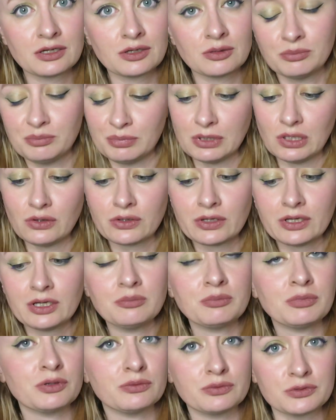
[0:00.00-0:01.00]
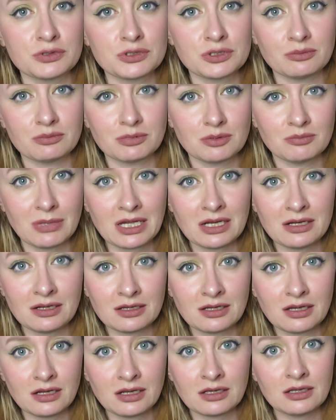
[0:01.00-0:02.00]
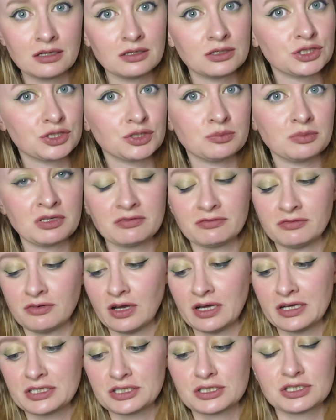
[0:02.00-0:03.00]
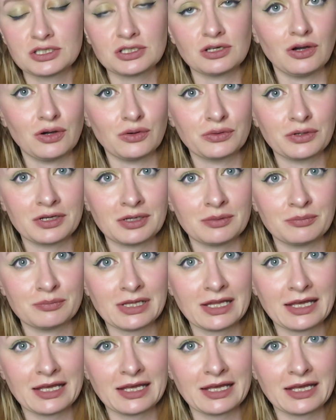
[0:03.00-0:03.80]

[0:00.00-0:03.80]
going to block it but will stop the media getting in should be fine, just to hold it in